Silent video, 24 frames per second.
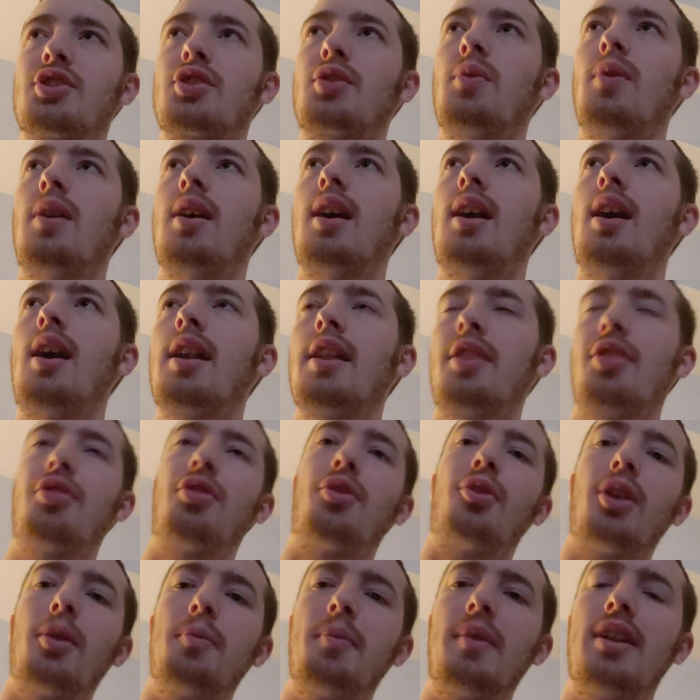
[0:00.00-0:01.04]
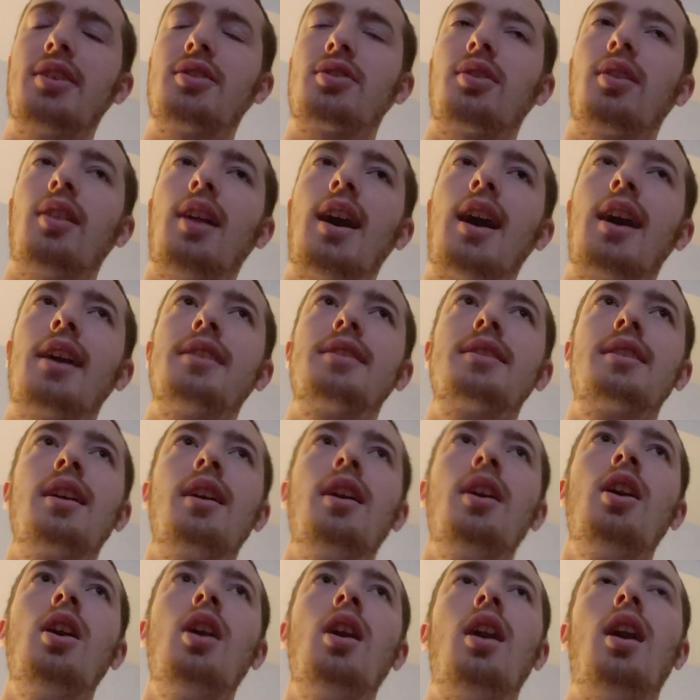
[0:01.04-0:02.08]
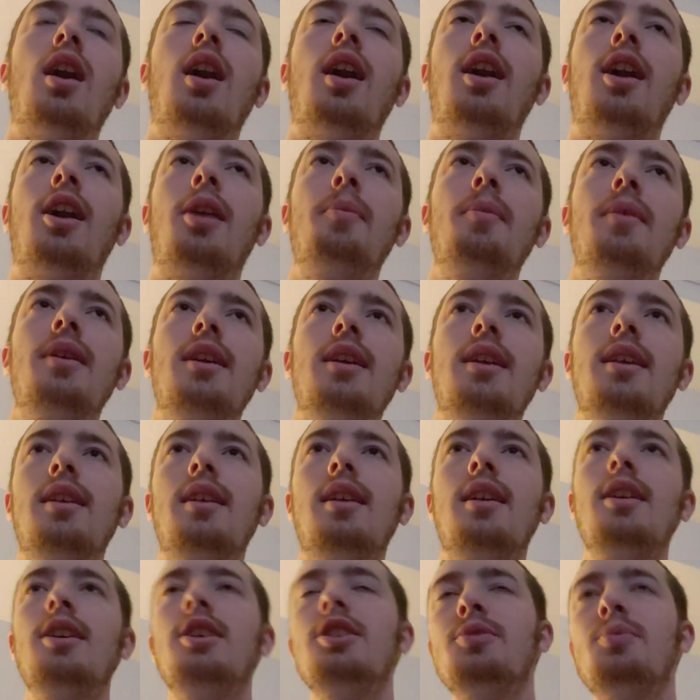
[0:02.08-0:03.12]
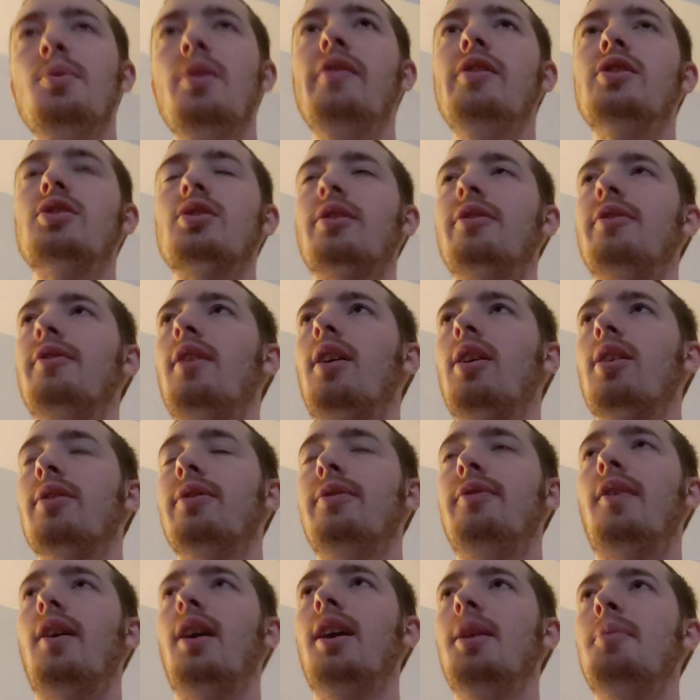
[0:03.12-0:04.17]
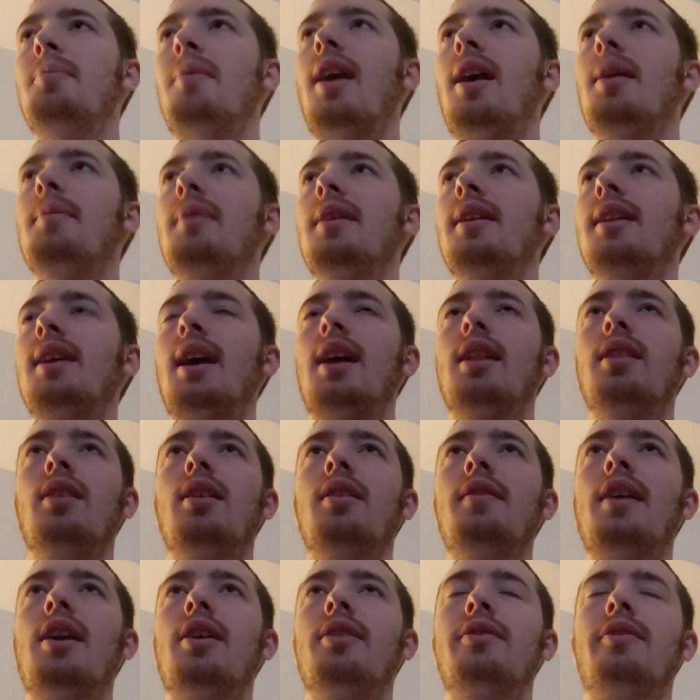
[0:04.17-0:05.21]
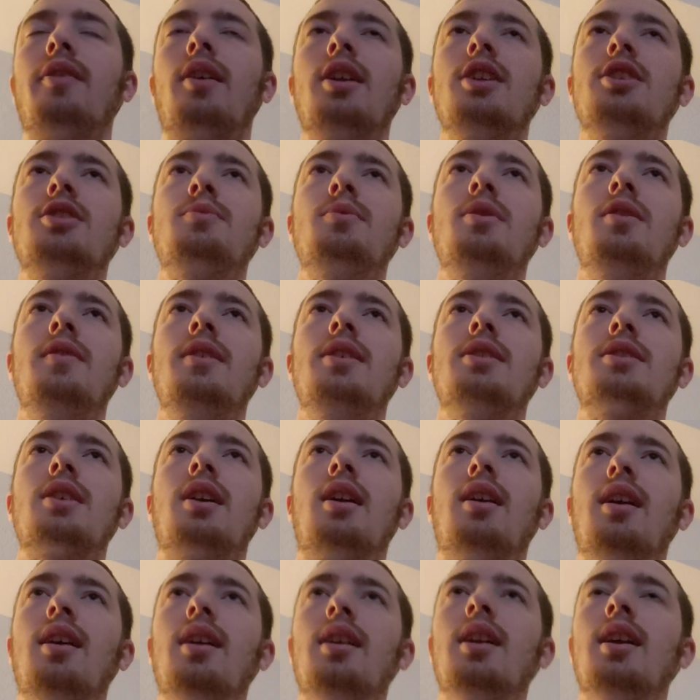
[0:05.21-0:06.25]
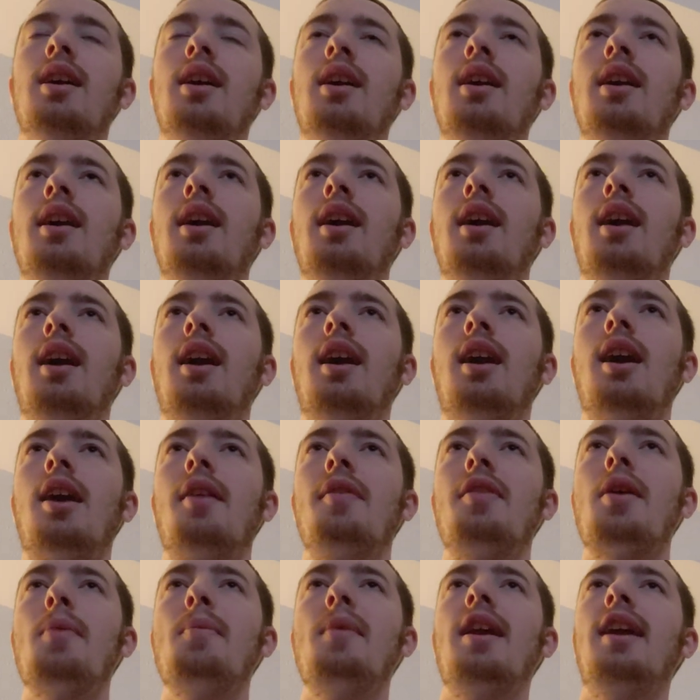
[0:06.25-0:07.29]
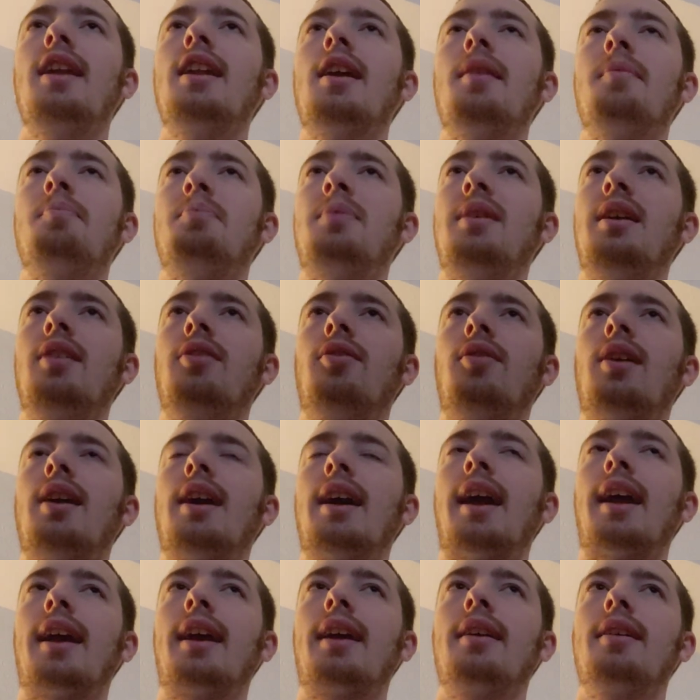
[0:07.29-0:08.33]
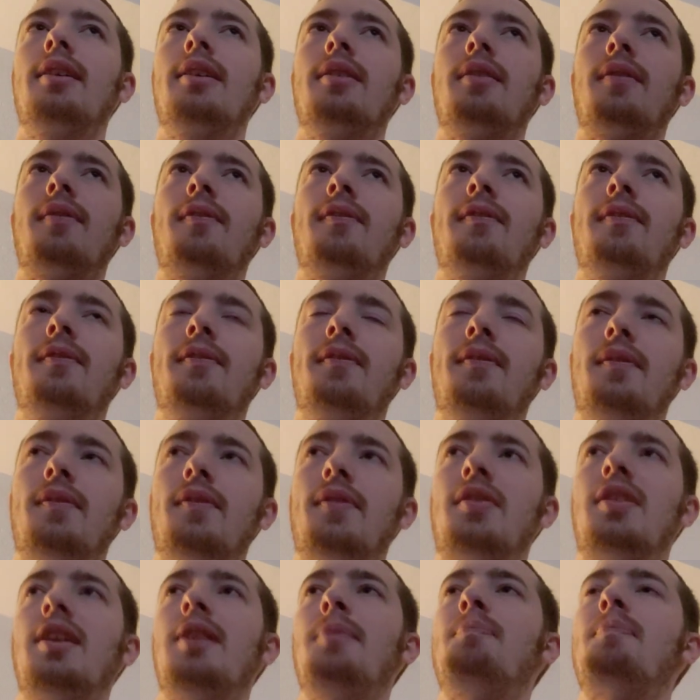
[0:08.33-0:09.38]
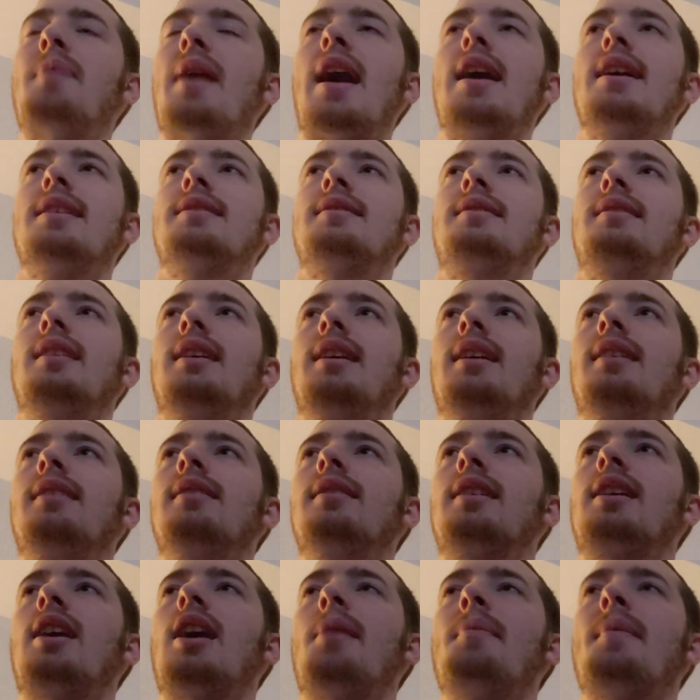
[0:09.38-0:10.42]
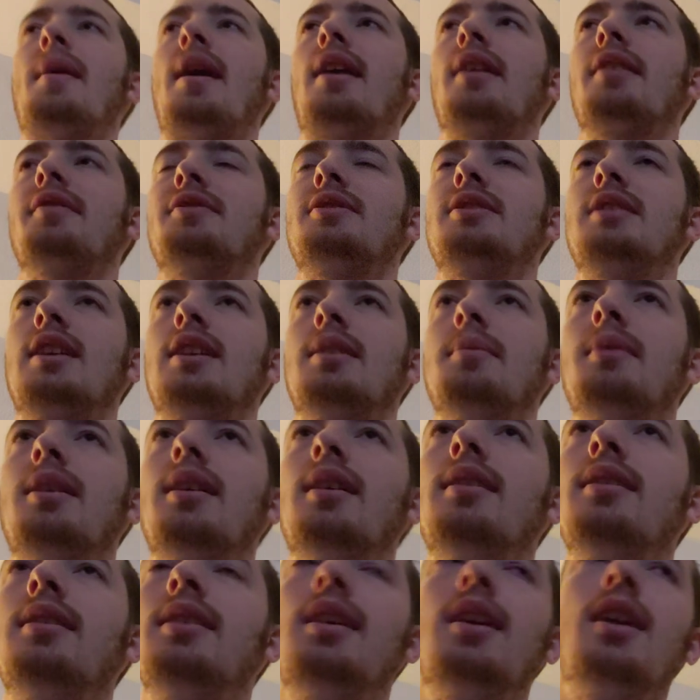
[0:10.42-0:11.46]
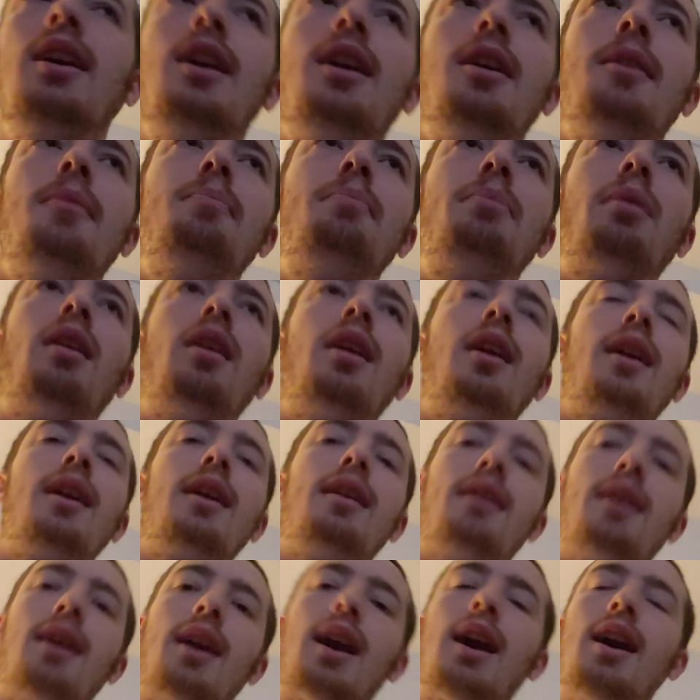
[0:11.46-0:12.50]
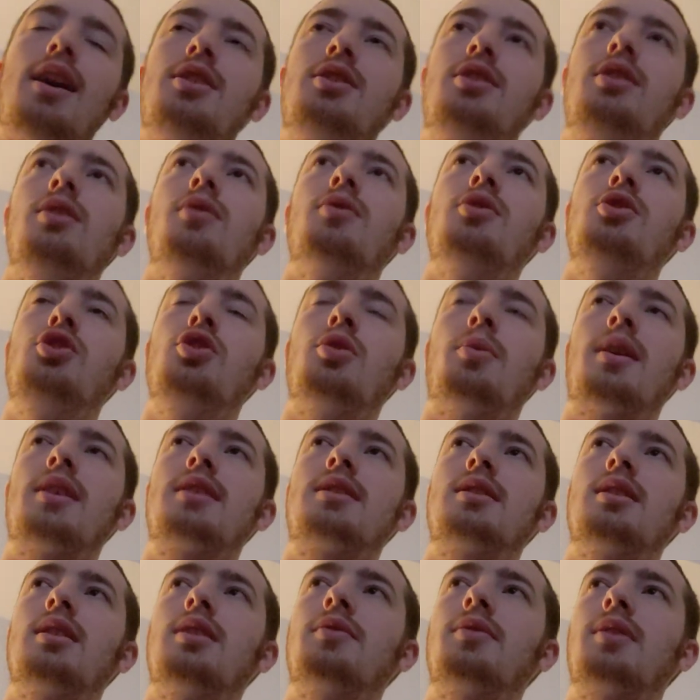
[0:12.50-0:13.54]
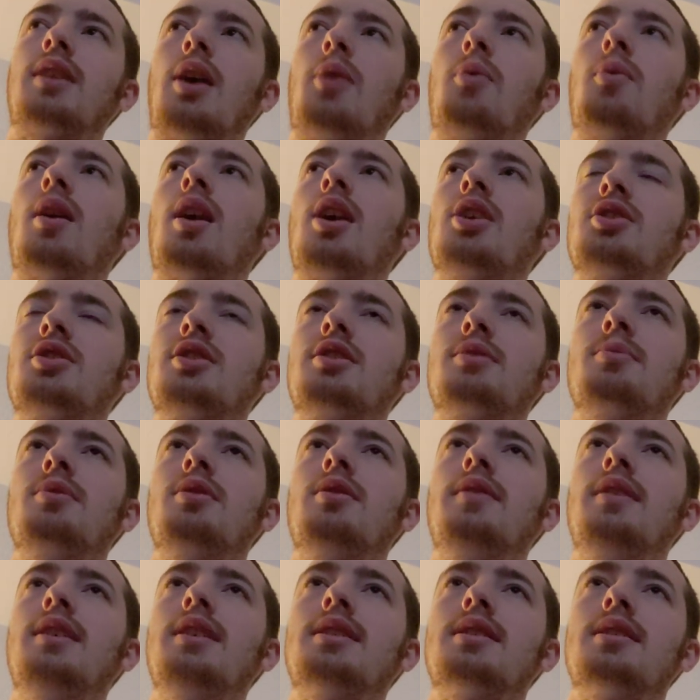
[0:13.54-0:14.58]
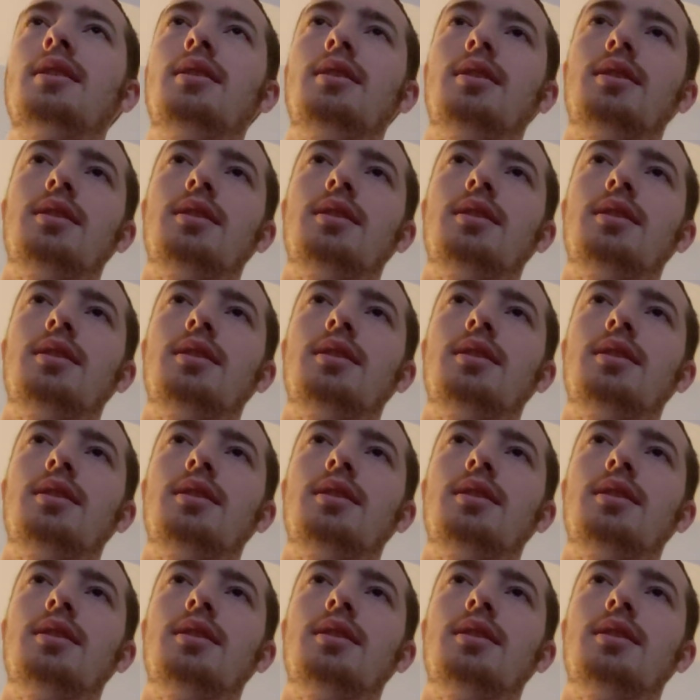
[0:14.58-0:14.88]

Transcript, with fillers: Squad in 30 minutes or less. Uh, his movies are, are fun, in my opinion. I love how fun his movies are. Uh, they may not be like the best thing to come out of cinema, but I do enjoy myself when I watch his movies.